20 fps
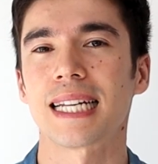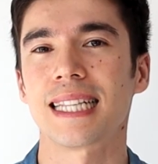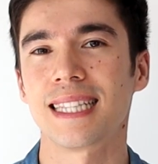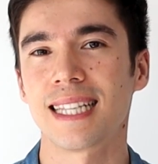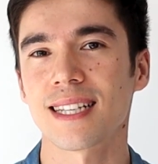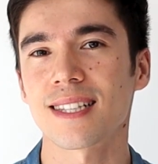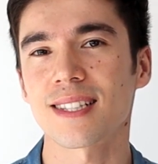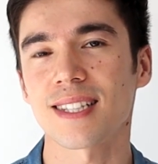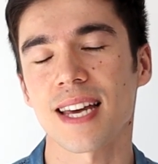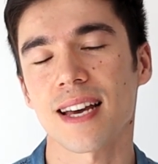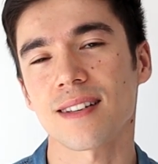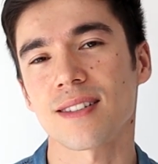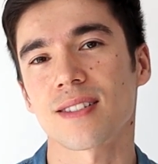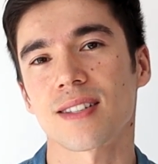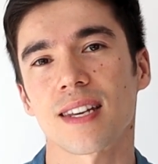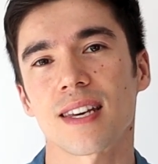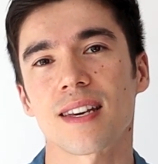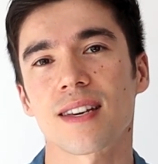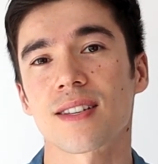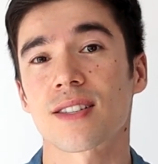this text
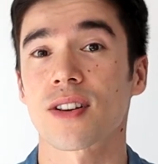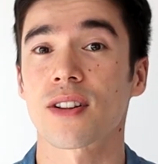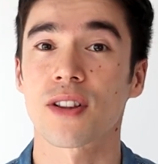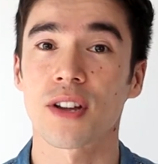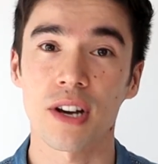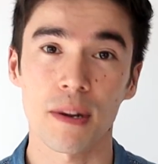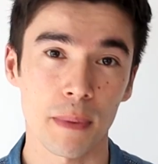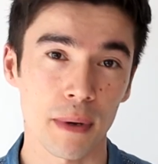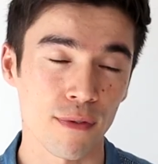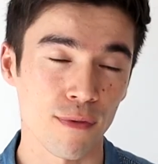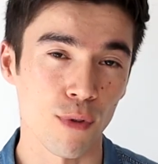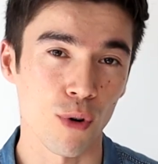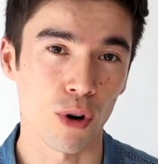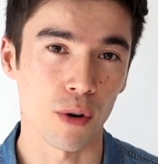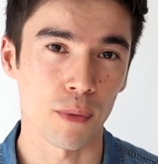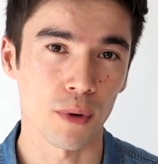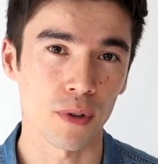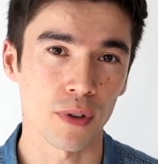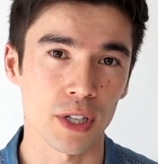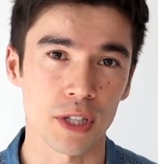is a little bit
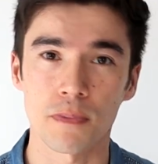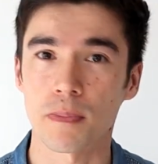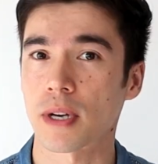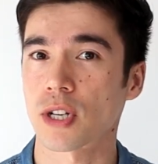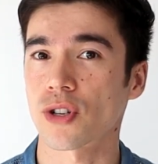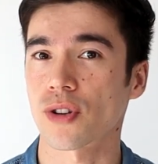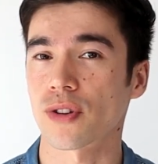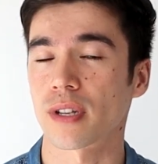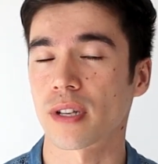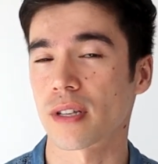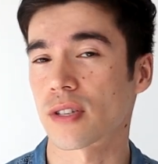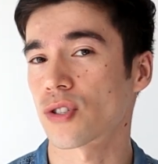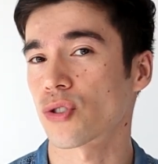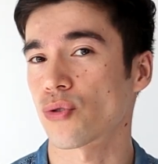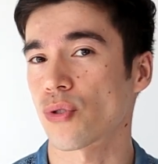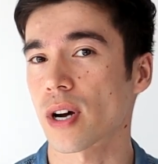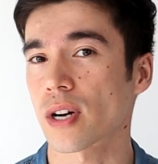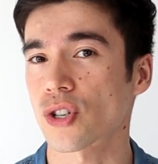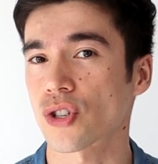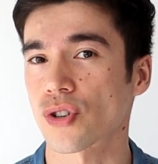formal, especially the
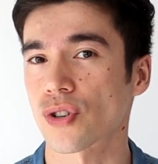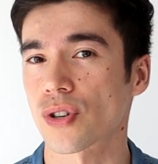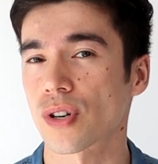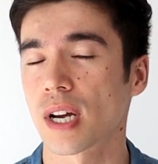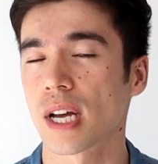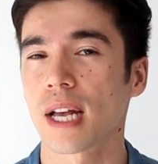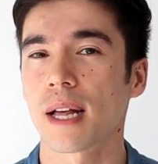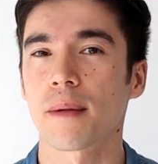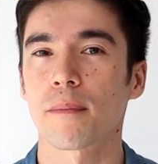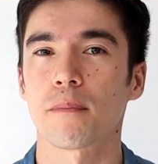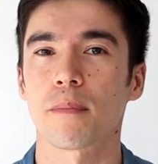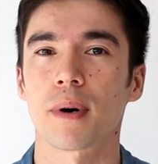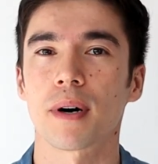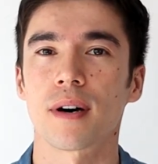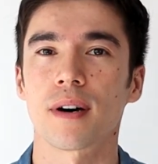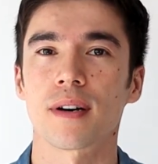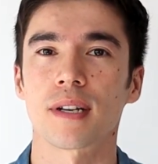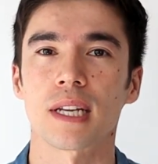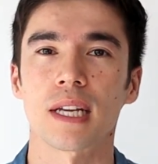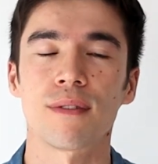structure,
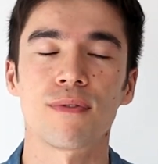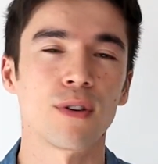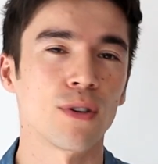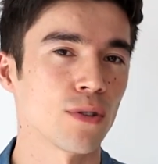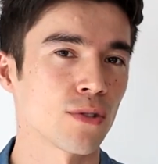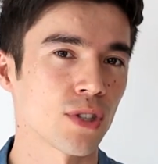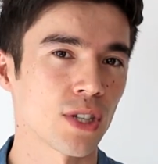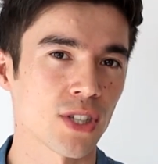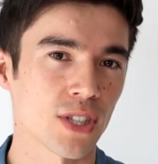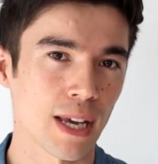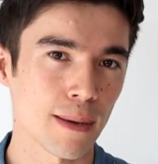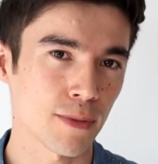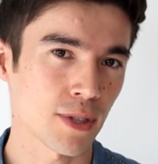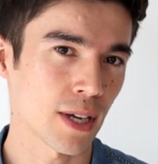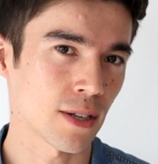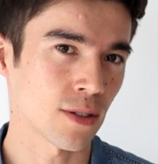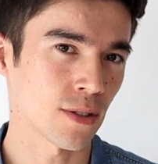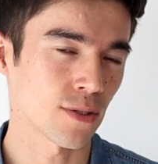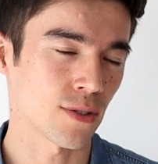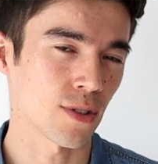But if you use the same
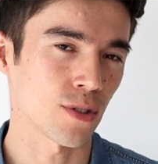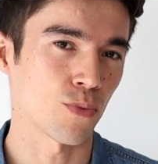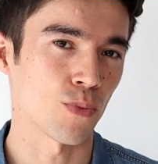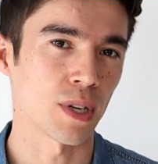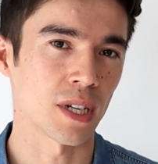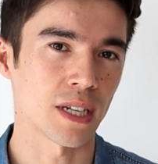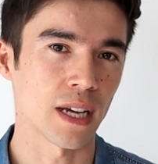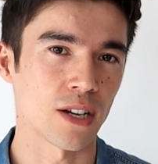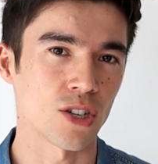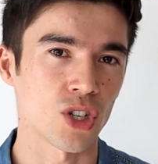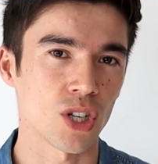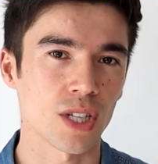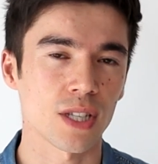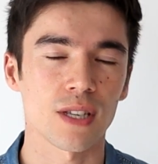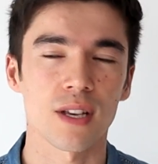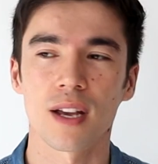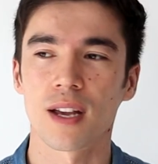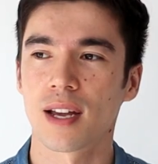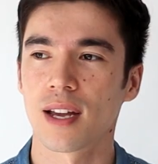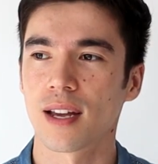sentences with Tajiks,
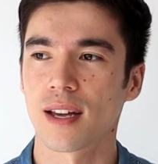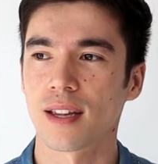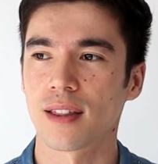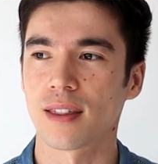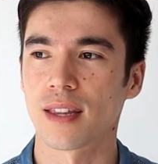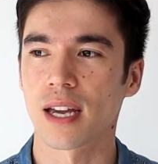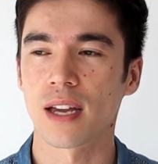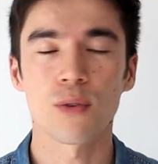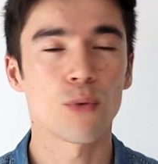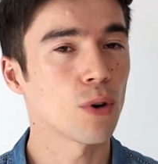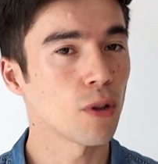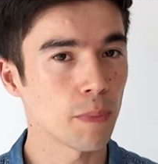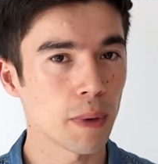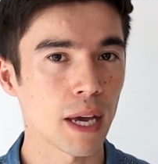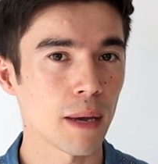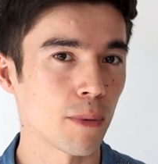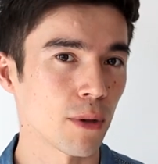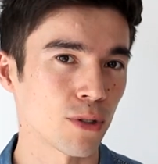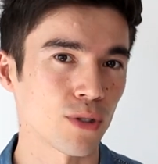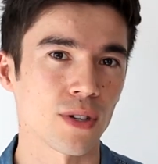they will be
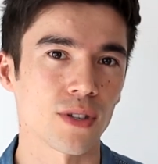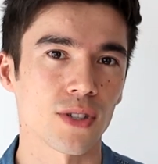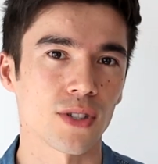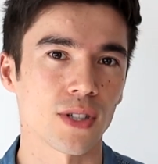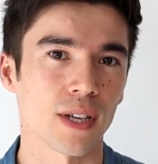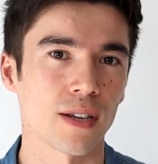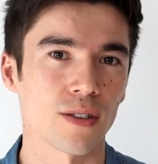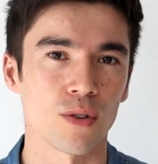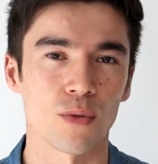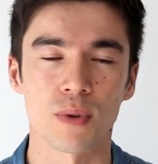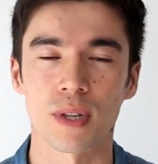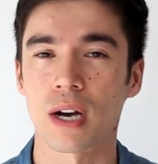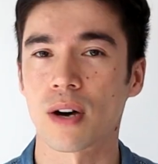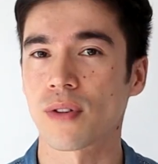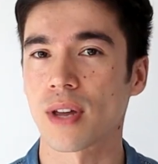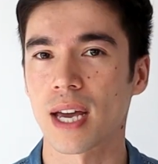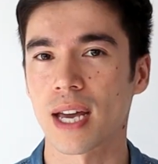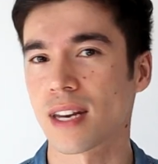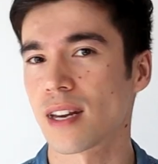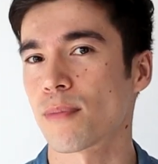able to understand you without
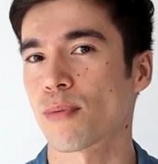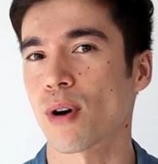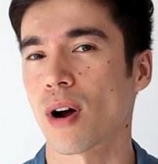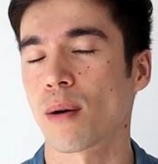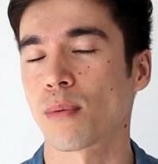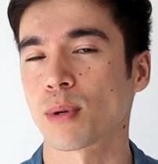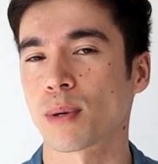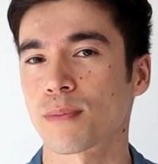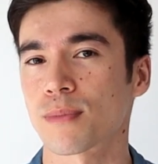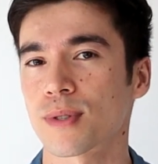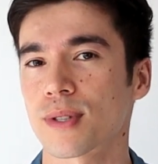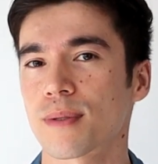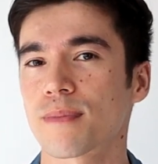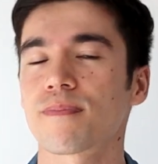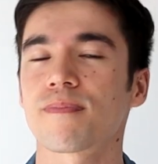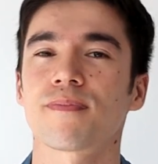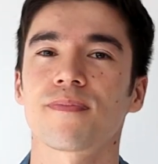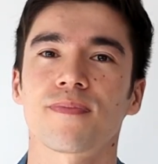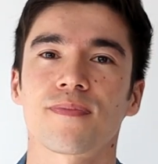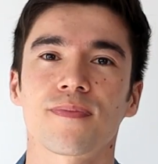any problems.
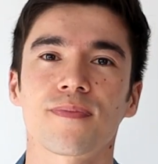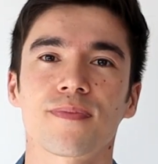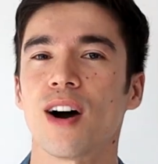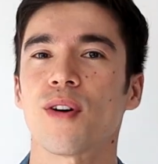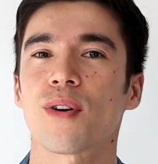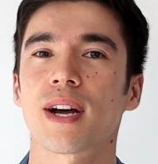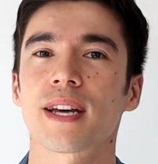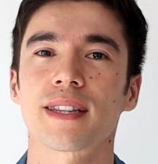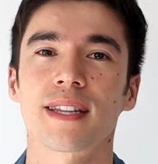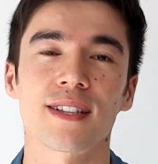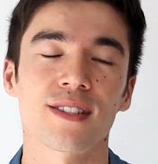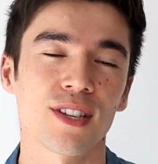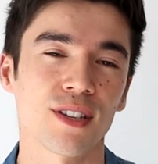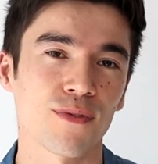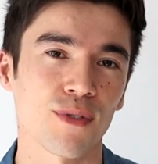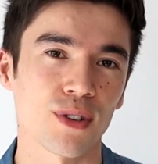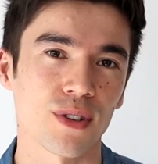Alright, that's it for